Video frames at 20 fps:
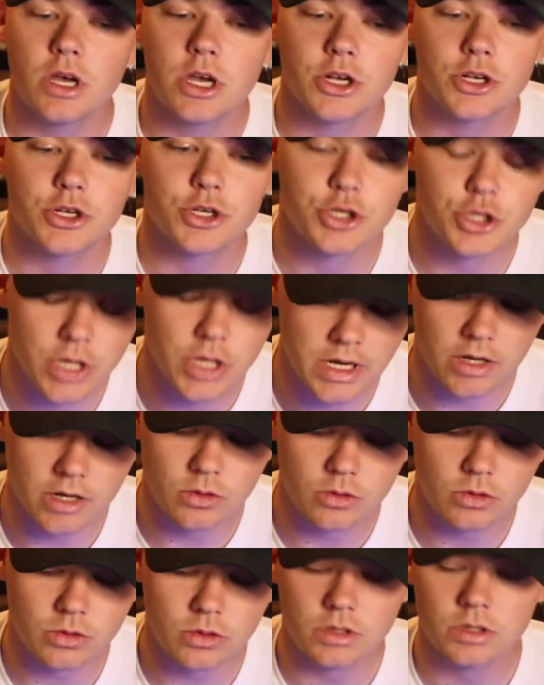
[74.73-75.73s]

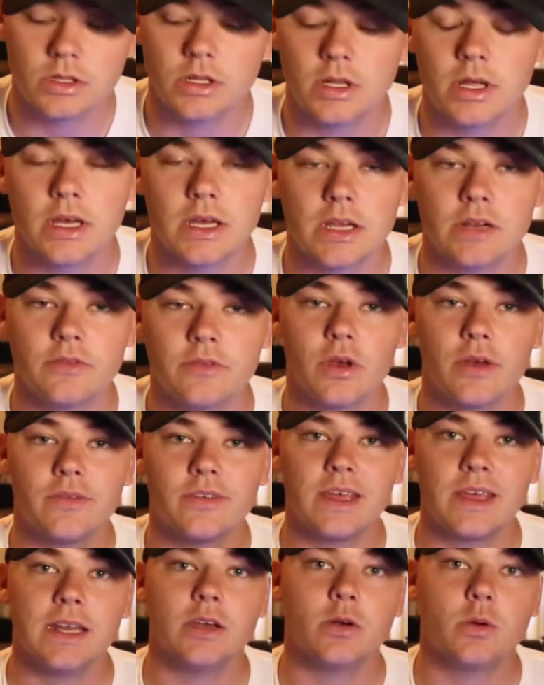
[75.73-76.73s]
channel, and if you have
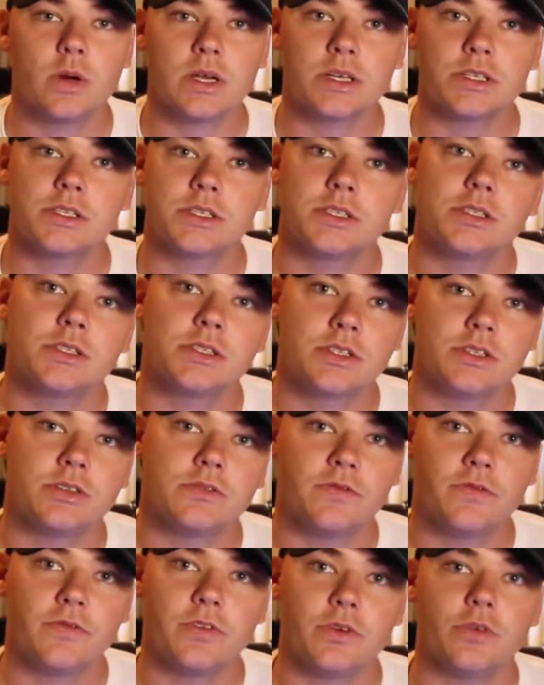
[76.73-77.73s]
any questions,
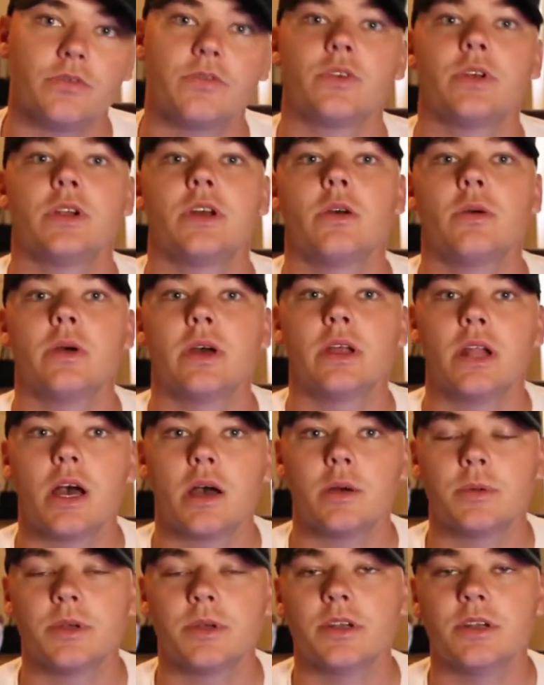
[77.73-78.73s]
feel free to go ahead and
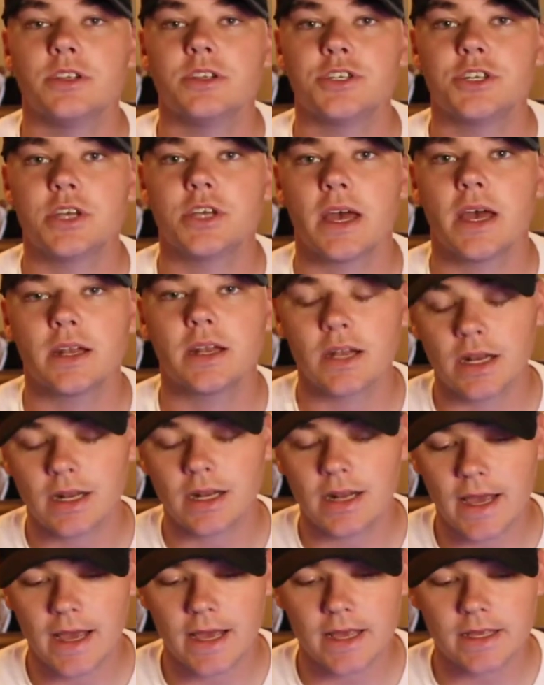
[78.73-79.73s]
hop into the chat
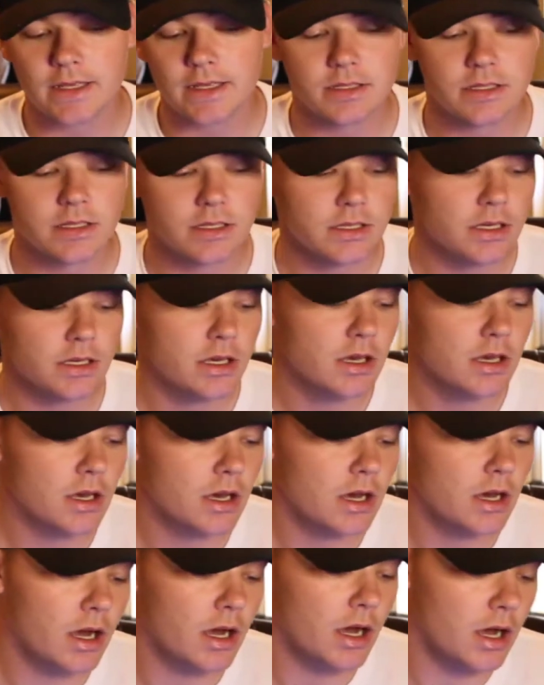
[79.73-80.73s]
and ask.
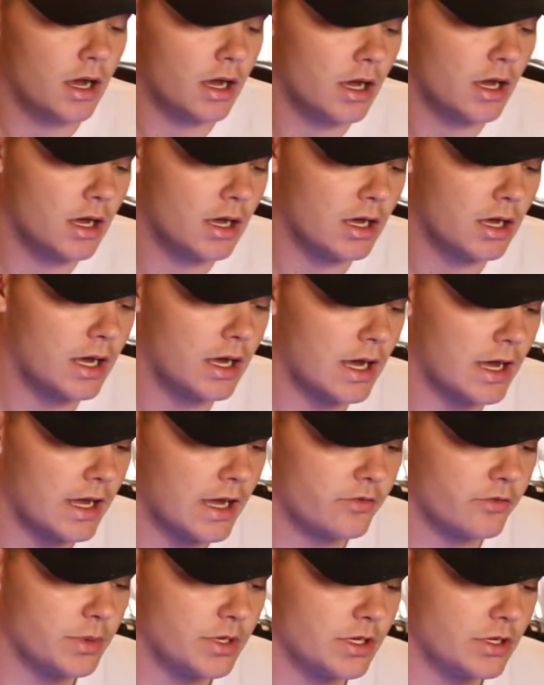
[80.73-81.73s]
Uh,
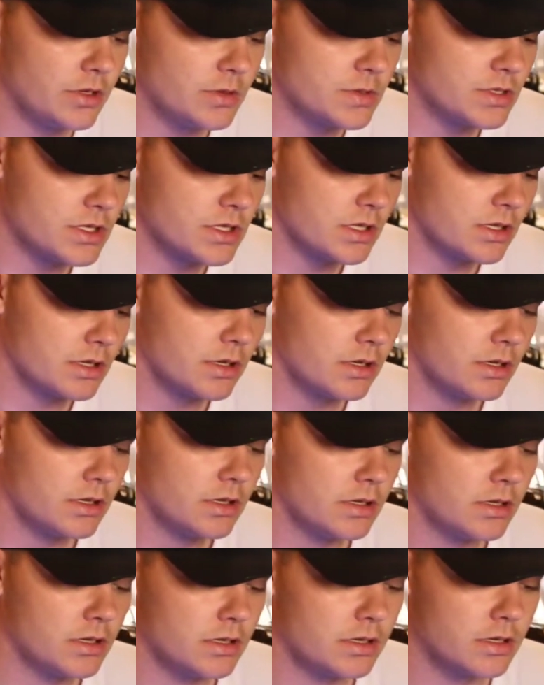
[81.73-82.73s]
I've been using
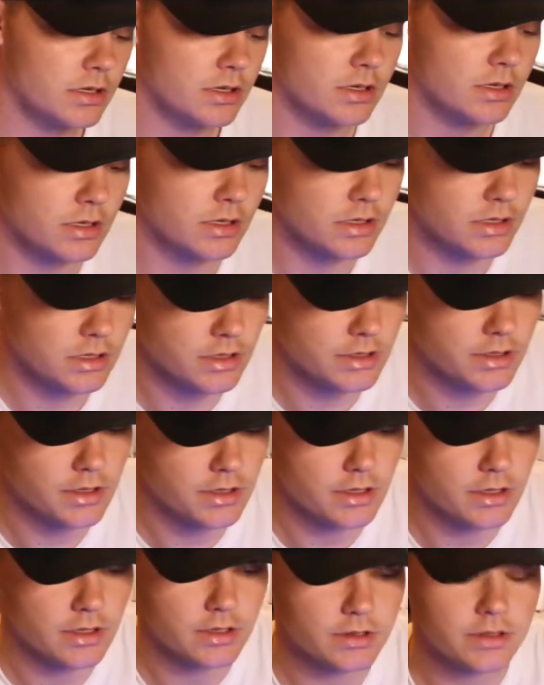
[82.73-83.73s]

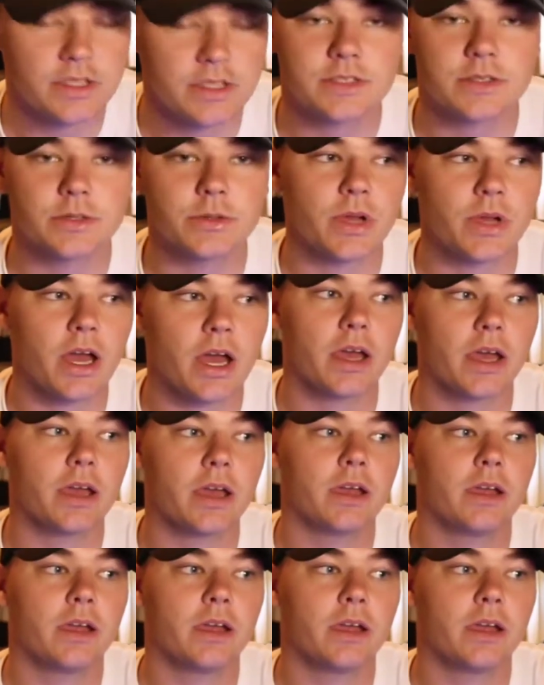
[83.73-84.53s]
this little guy